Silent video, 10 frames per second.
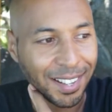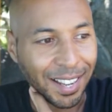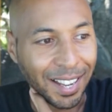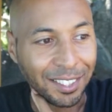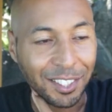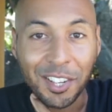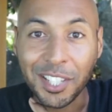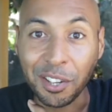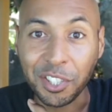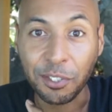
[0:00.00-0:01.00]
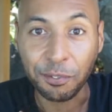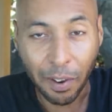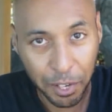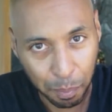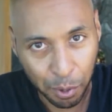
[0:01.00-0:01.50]
And turns out she's a
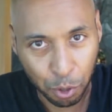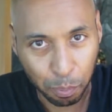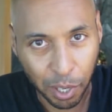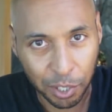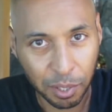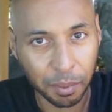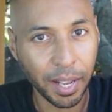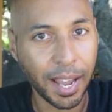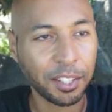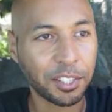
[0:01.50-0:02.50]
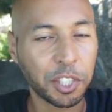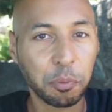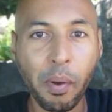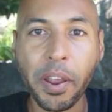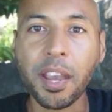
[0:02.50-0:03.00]
very spiritual person, has
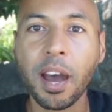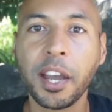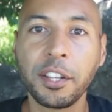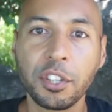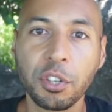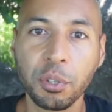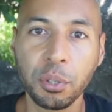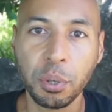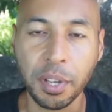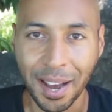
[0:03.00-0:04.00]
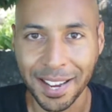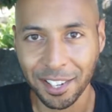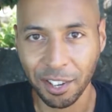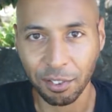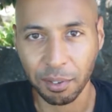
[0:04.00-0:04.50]
spirit guides who guide
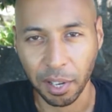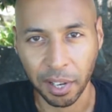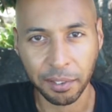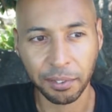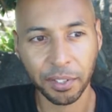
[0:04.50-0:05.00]
her through life.